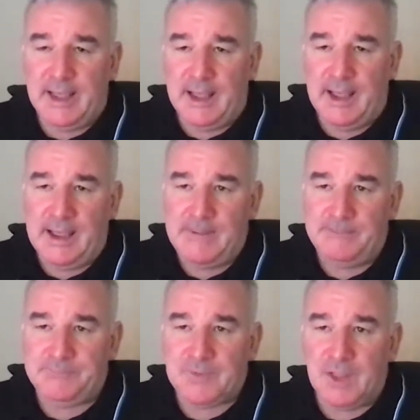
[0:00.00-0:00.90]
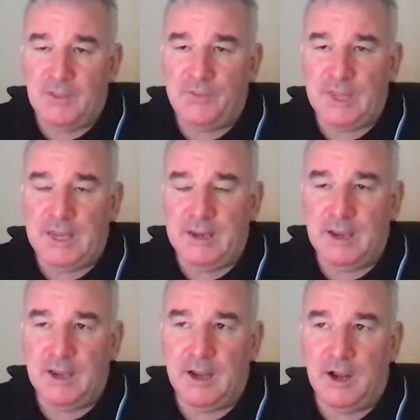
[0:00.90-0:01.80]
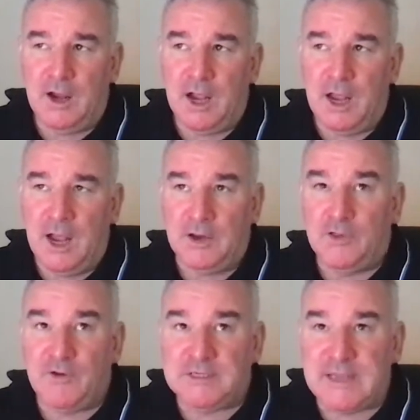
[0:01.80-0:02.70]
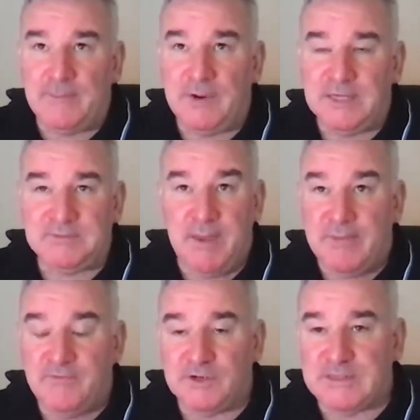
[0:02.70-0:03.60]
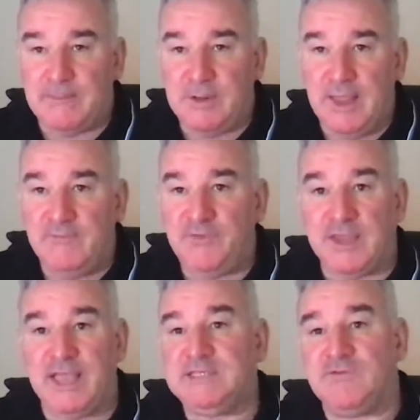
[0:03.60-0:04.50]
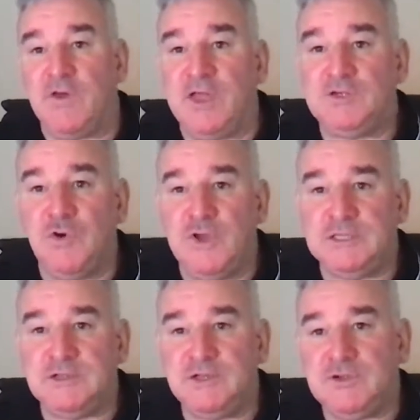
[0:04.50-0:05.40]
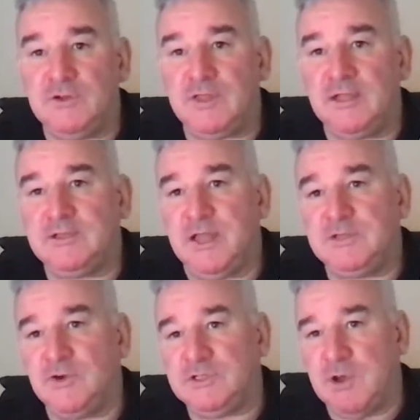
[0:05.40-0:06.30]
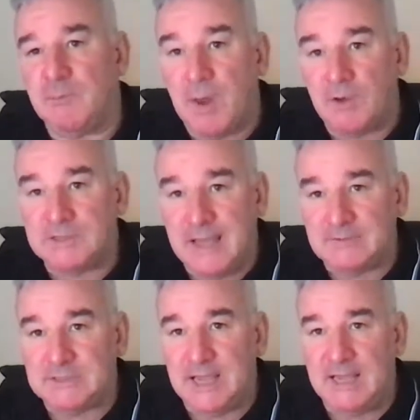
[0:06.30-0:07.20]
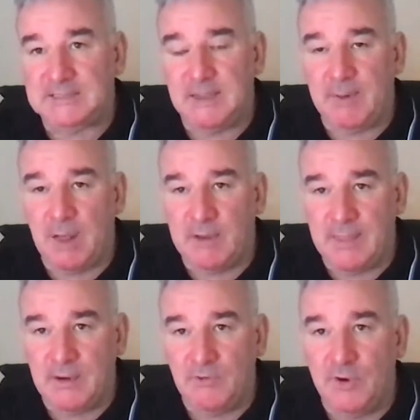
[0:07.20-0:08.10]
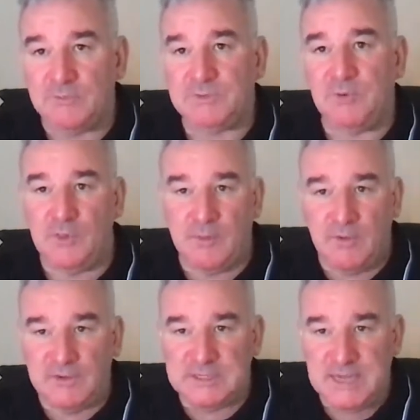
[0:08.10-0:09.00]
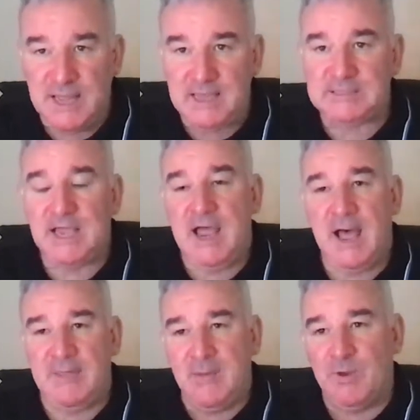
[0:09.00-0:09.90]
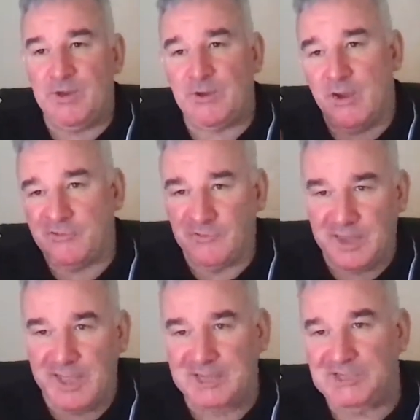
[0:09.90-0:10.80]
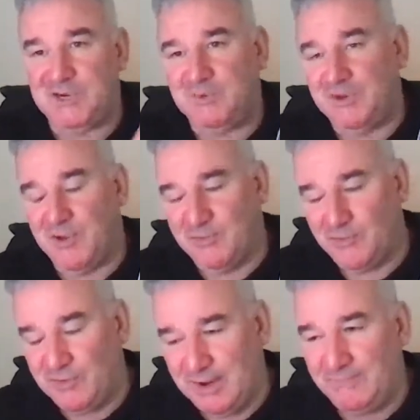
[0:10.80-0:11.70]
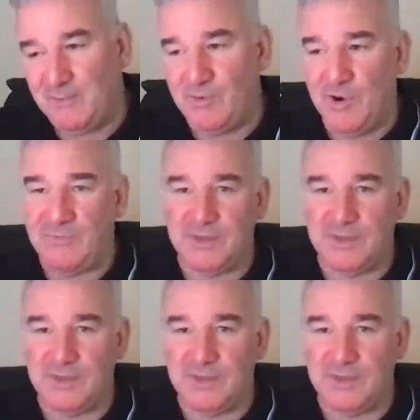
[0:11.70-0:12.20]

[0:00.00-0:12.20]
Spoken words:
The Another example is maybe, for example, if the kids have got their toys and their toys don't belong downstairs, they belong in their rooms, put them on the stairs, and then when you go through the kitchen, when you go through the living room, the